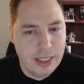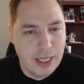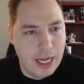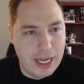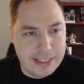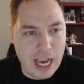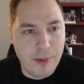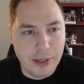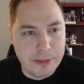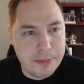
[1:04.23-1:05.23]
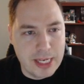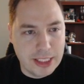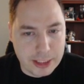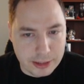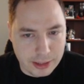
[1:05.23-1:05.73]
Tower could protect
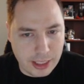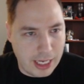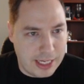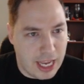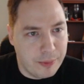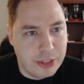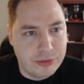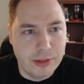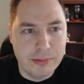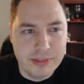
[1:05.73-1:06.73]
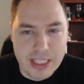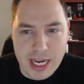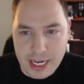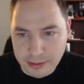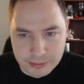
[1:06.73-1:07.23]
your Night Witch from dying,
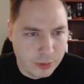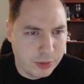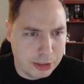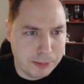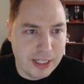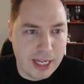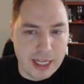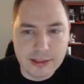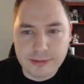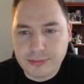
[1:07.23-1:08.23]
which is pretty nice.